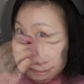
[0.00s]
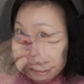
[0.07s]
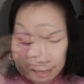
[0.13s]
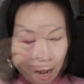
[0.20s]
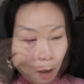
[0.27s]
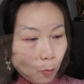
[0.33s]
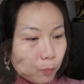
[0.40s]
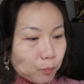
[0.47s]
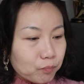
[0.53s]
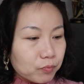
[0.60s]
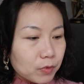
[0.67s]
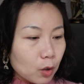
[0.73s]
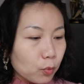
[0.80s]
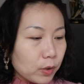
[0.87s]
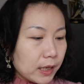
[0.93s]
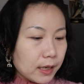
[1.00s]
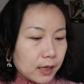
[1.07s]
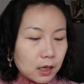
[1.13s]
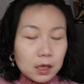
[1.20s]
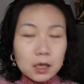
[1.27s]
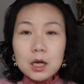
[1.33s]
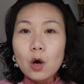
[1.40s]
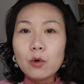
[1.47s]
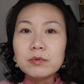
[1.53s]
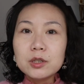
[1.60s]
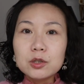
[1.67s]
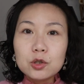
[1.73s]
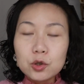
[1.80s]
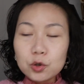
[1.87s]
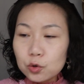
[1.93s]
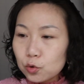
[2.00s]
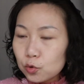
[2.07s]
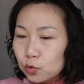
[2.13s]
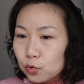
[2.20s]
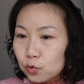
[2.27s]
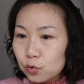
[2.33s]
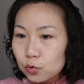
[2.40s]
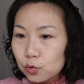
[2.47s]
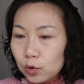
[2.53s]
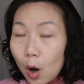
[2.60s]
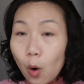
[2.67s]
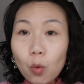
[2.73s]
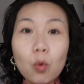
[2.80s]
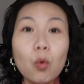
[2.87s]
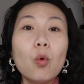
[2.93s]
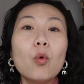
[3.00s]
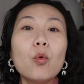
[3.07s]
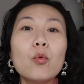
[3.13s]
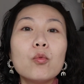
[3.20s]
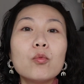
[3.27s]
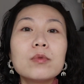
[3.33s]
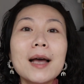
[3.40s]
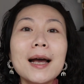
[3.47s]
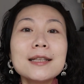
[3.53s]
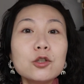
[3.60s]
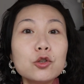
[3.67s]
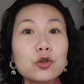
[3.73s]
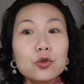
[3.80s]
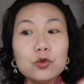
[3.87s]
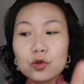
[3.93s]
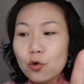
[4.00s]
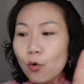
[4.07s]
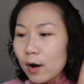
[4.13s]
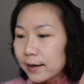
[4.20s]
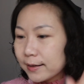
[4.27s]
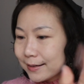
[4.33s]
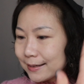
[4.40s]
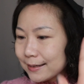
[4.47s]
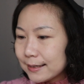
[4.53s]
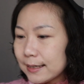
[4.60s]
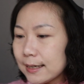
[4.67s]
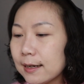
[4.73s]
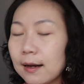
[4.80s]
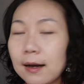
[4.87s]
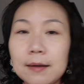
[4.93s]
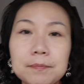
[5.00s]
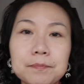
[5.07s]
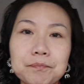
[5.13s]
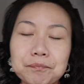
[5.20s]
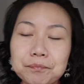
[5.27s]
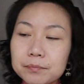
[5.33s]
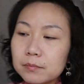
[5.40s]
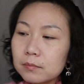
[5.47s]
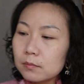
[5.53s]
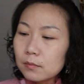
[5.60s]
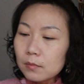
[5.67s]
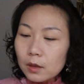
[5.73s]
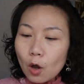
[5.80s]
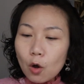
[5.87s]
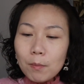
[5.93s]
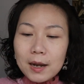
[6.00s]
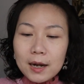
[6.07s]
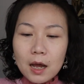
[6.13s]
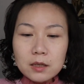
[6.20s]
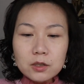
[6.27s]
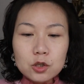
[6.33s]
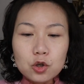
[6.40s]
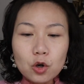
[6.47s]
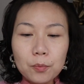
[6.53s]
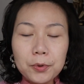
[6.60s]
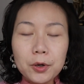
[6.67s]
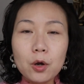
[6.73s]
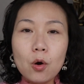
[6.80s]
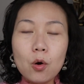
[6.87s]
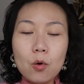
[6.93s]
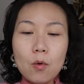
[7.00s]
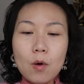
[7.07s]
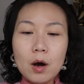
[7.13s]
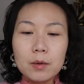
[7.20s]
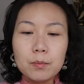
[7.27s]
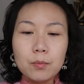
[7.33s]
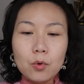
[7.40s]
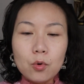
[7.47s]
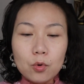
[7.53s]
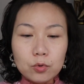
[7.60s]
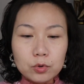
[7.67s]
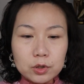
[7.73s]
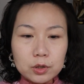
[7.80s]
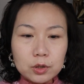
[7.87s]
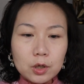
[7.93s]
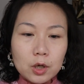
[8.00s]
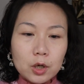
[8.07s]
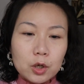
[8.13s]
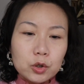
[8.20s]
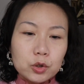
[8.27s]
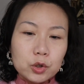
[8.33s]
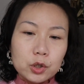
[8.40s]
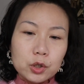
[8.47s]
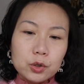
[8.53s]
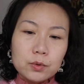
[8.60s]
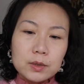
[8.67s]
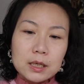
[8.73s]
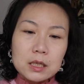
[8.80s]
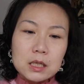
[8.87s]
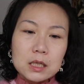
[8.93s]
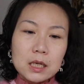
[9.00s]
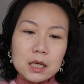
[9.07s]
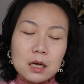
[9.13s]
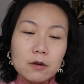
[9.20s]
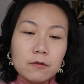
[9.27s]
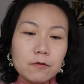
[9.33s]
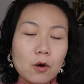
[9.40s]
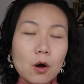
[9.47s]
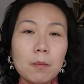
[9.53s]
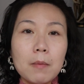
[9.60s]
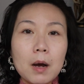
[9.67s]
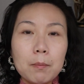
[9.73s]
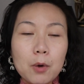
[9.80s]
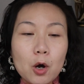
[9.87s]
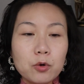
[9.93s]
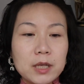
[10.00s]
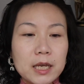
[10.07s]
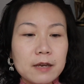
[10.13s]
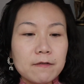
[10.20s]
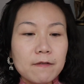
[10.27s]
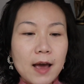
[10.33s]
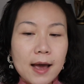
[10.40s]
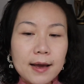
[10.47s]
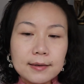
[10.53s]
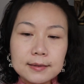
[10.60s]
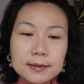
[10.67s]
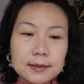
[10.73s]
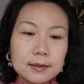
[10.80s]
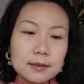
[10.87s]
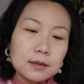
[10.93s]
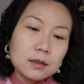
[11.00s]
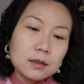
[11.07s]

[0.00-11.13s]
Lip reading: Now we going to, oh, that's you try concealer. On my last shopping haul, I bought 2 concealer from Pony Effect.